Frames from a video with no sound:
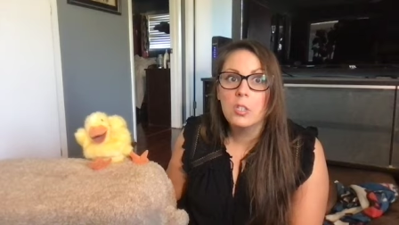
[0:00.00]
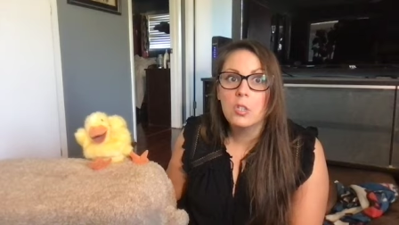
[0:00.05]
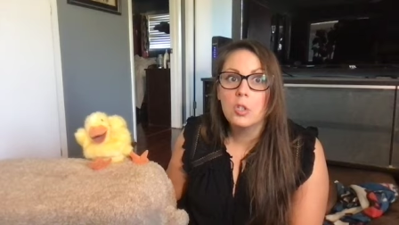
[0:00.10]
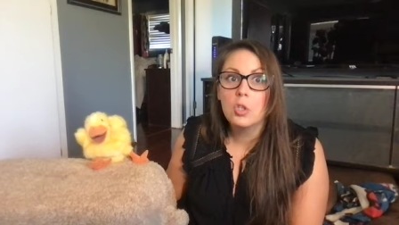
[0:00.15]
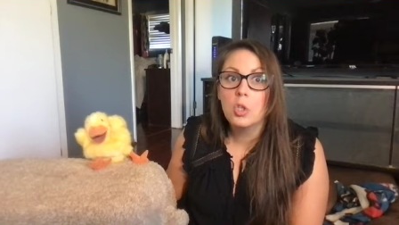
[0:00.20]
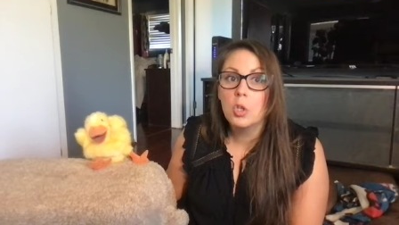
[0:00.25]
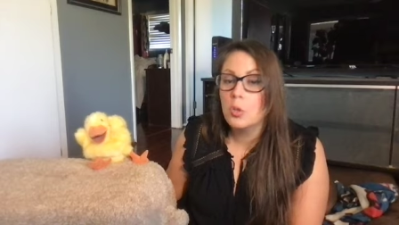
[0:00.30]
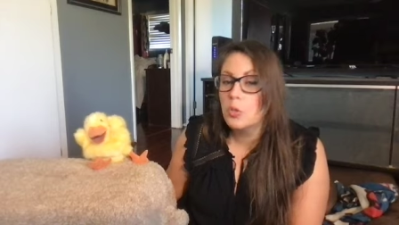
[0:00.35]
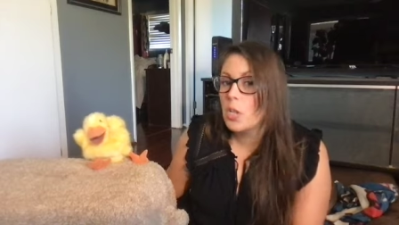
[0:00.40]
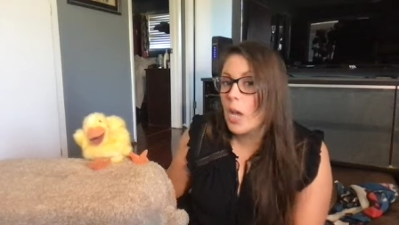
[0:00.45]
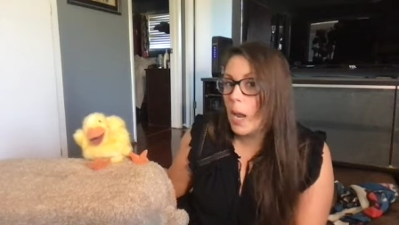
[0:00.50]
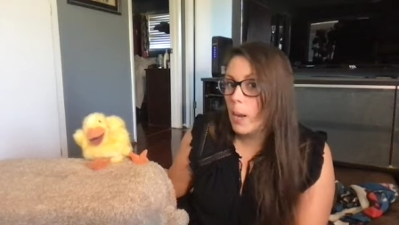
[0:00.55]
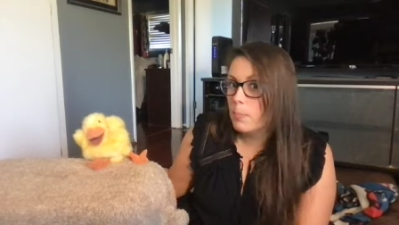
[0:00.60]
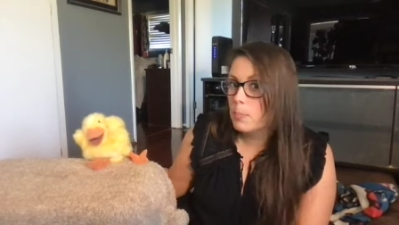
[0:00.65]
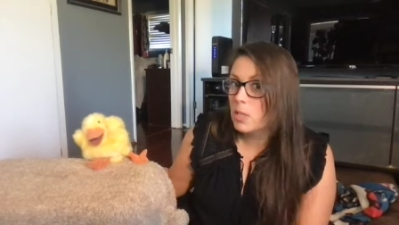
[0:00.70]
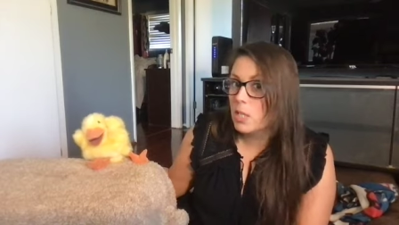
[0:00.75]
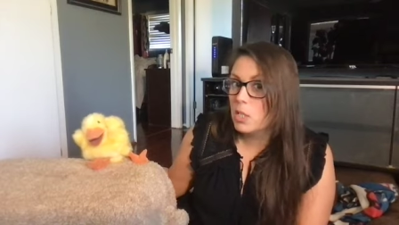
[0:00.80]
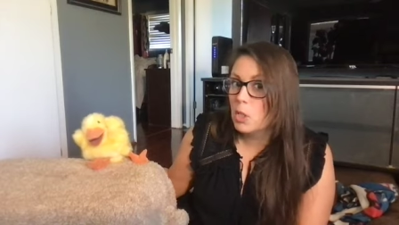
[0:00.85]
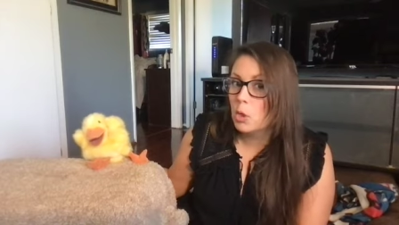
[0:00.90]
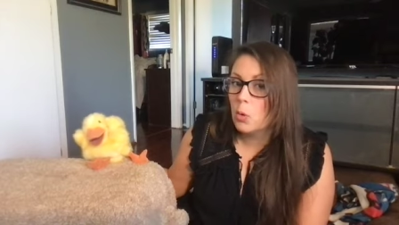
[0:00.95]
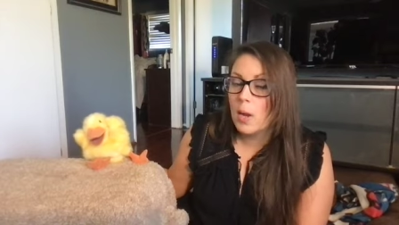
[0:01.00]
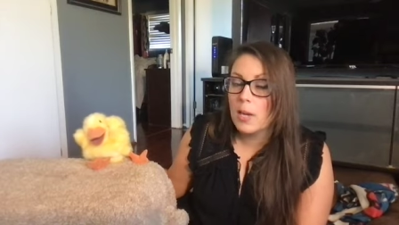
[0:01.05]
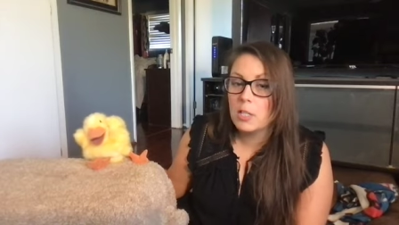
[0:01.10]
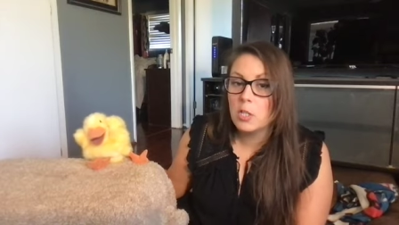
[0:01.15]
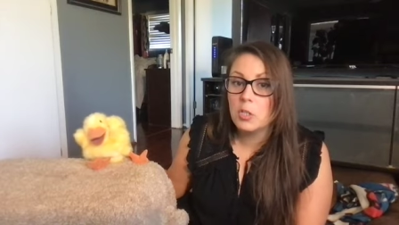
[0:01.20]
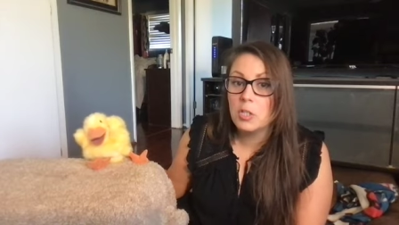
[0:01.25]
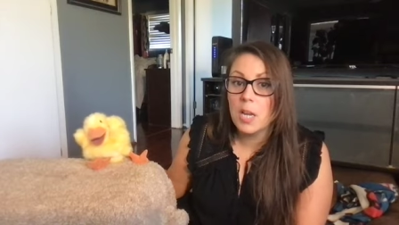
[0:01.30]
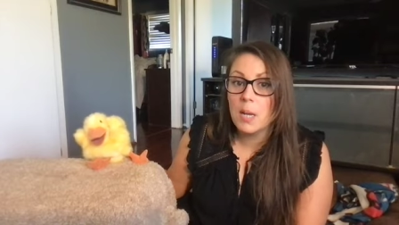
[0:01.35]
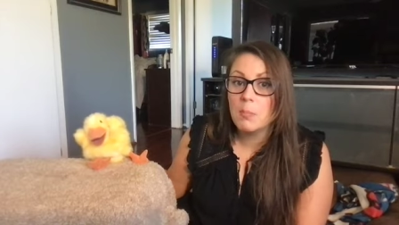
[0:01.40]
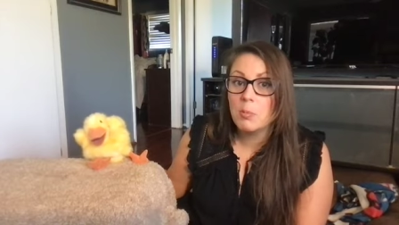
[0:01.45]
two times? Can you quack
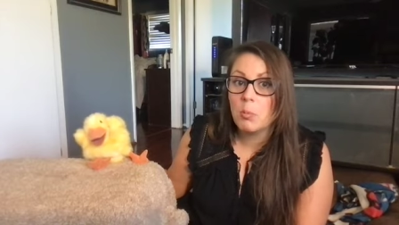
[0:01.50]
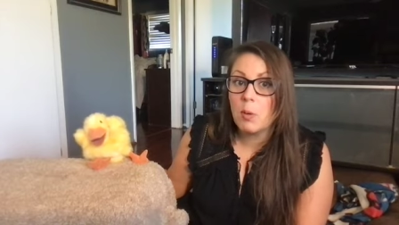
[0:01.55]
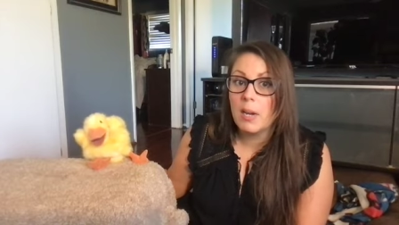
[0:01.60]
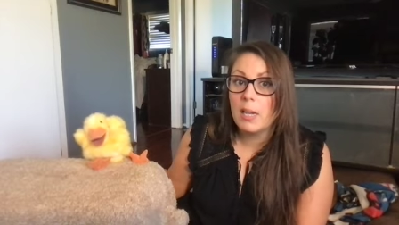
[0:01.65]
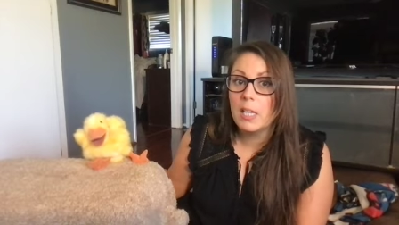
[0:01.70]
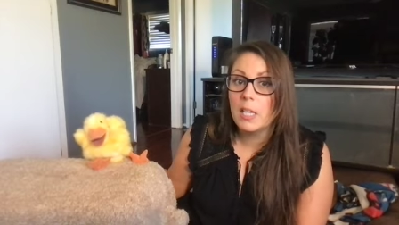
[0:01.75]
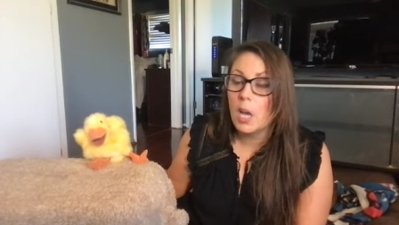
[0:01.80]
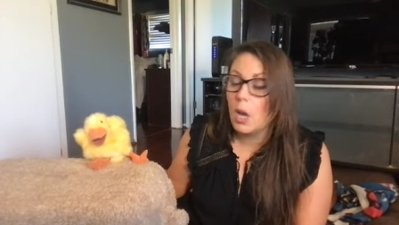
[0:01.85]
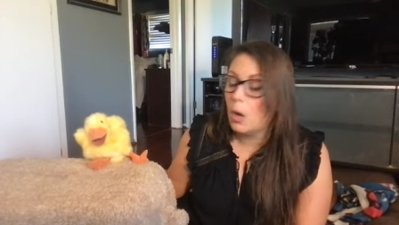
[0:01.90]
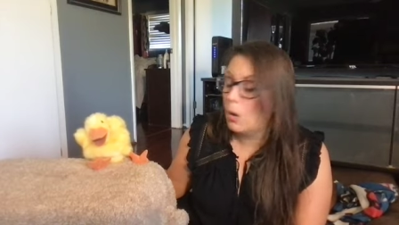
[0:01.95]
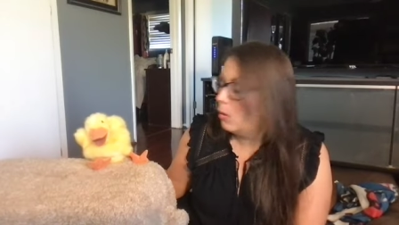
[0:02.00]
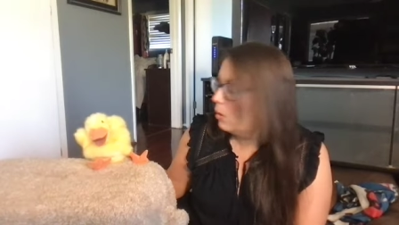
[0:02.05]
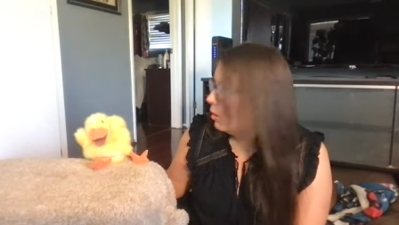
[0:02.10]
two times? Ready, go.